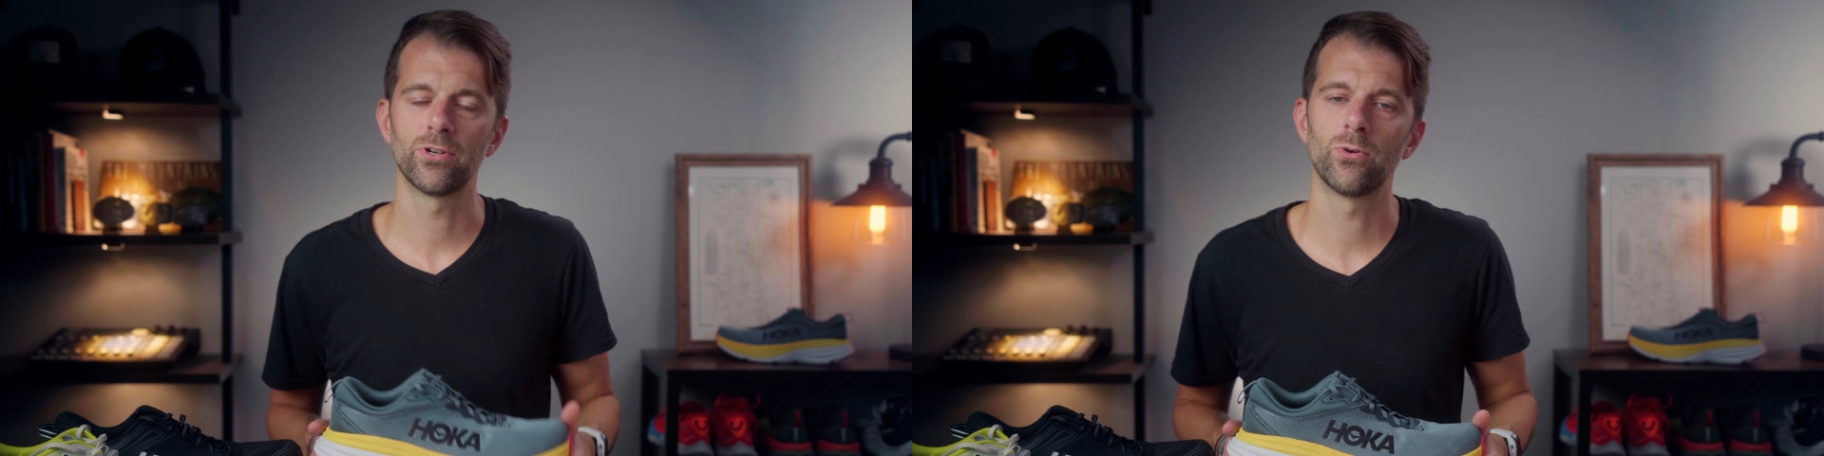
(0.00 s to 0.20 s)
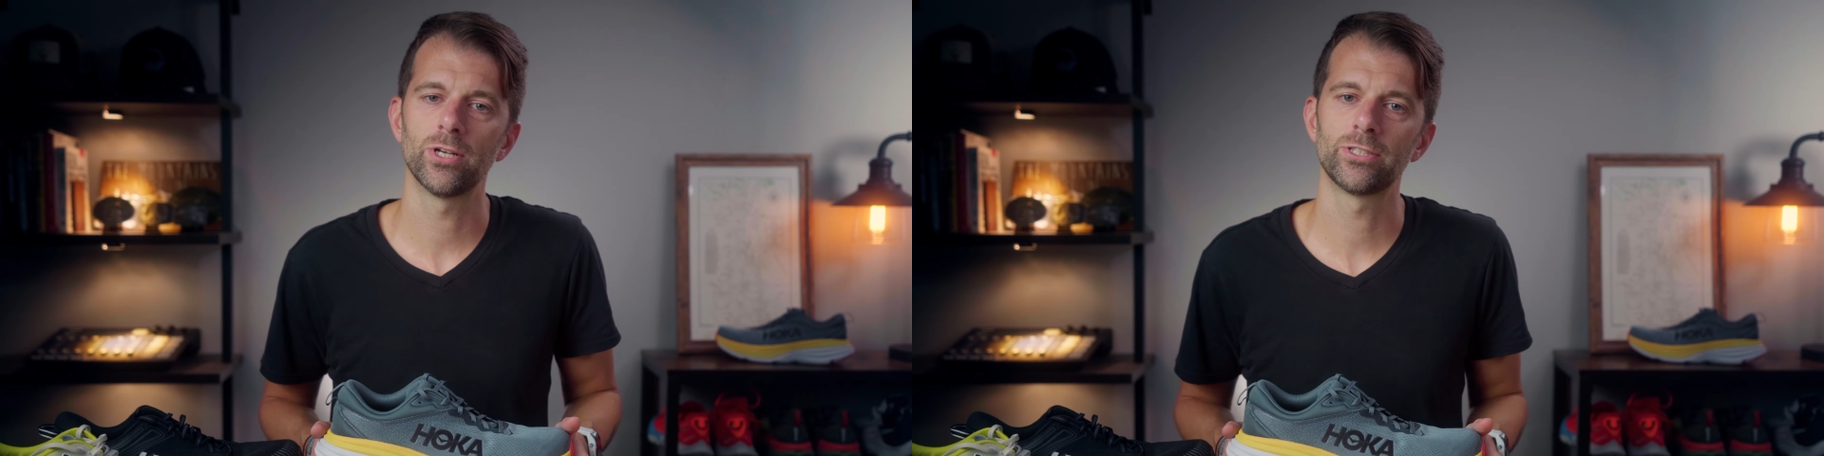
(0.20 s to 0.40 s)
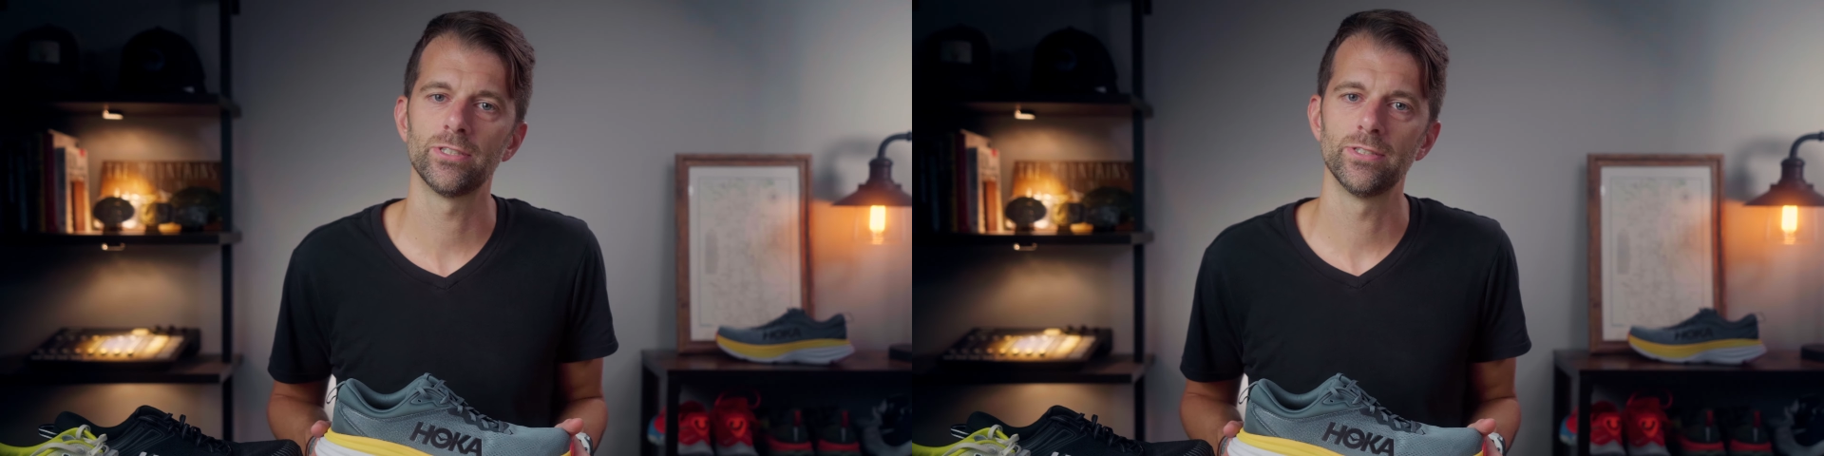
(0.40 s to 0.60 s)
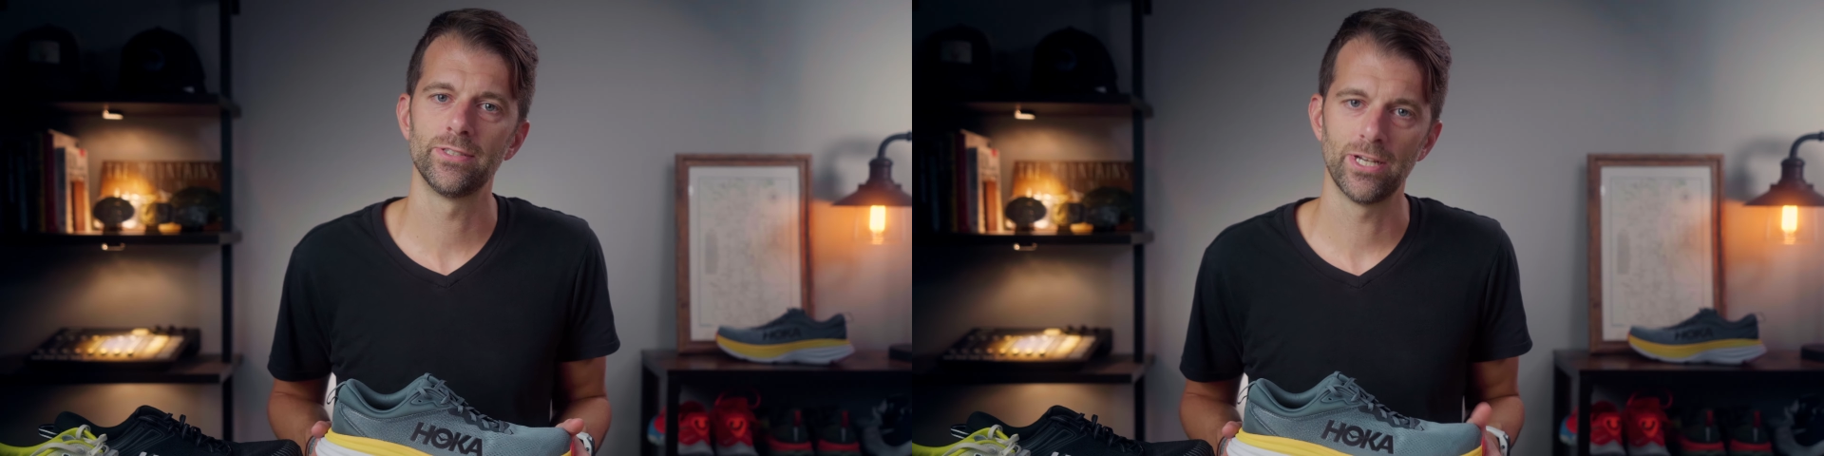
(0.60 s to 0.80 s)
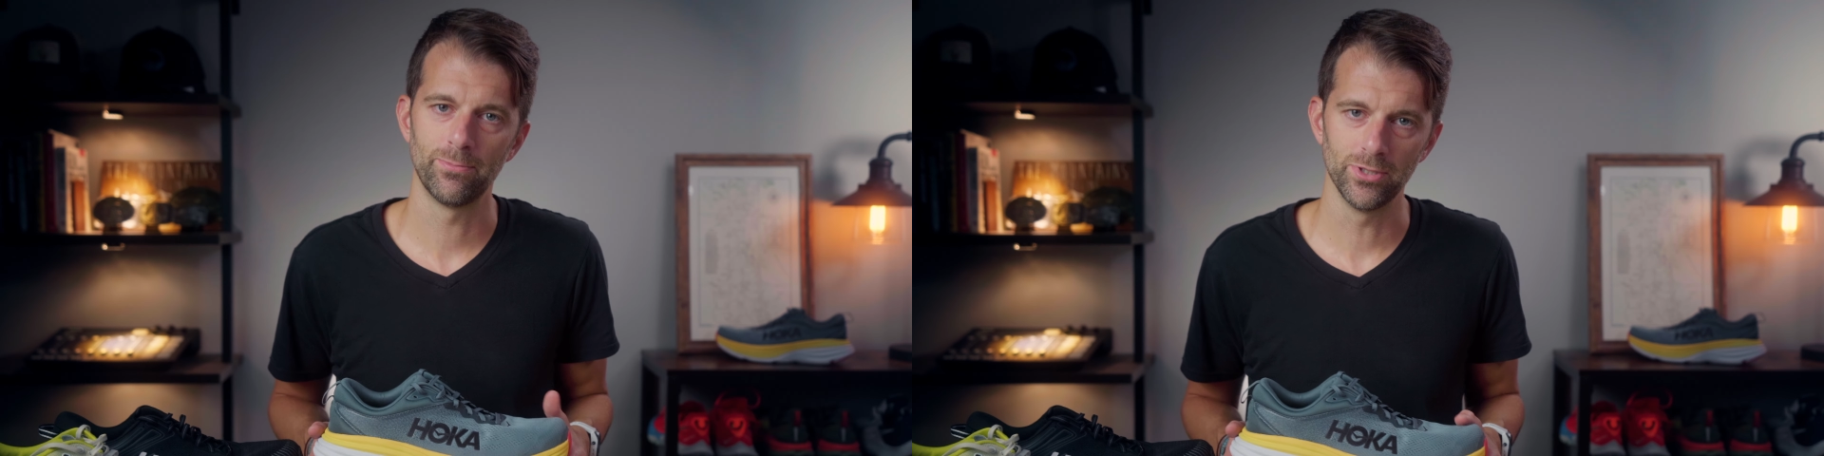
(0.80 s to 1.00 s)
question
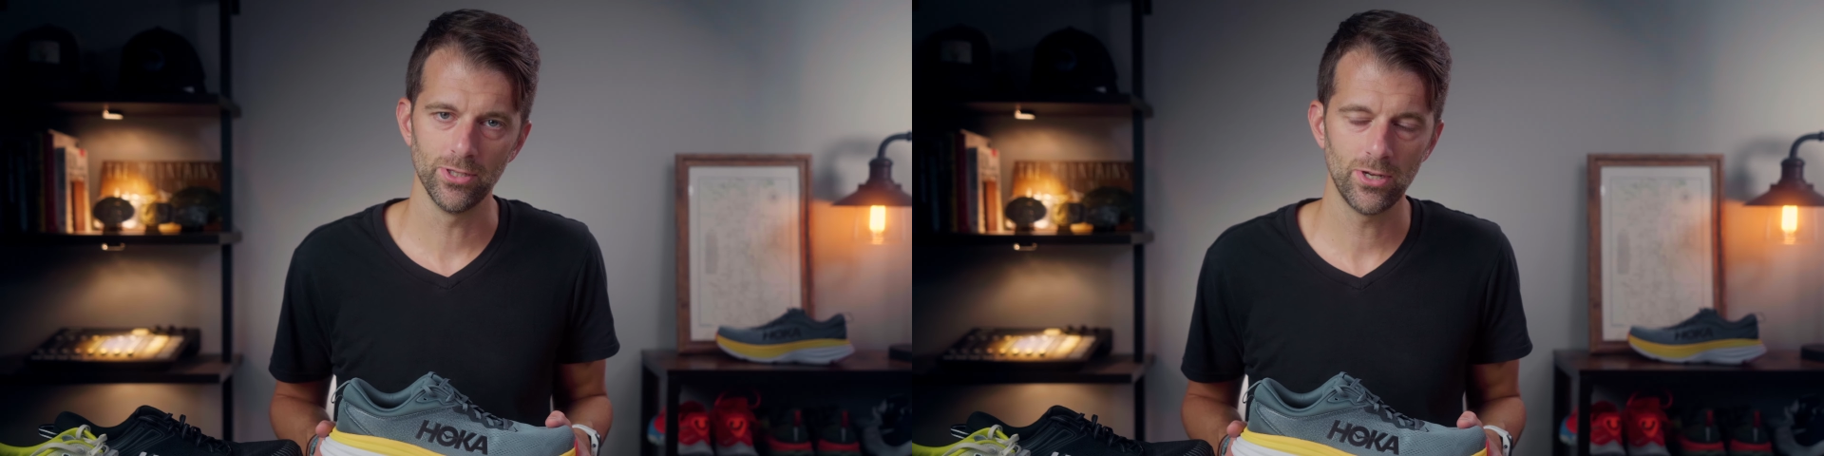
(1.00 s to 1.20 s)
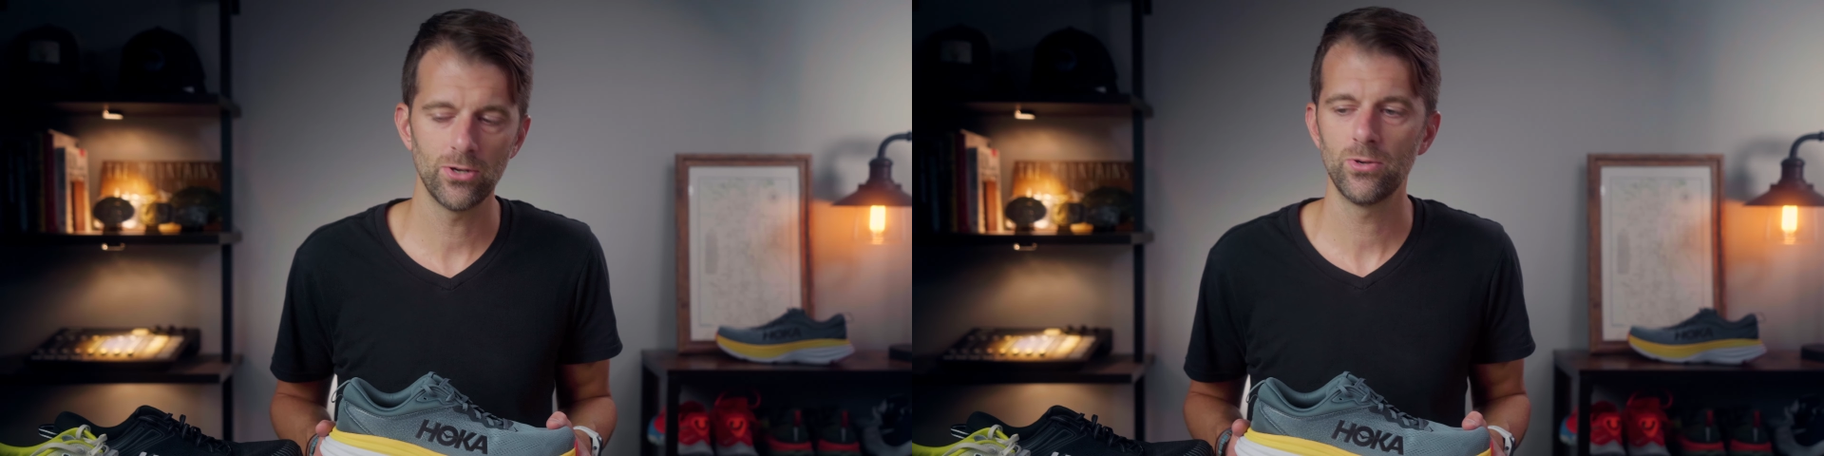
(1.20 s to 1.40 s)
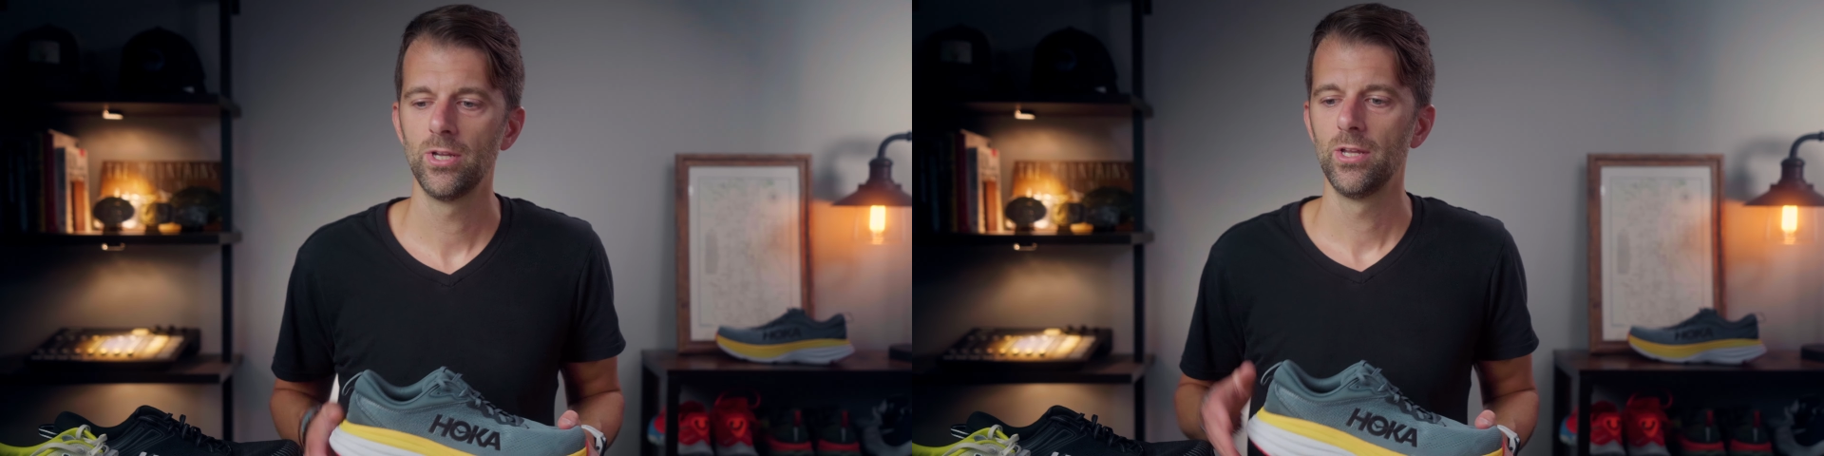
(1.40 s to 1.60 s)
down below.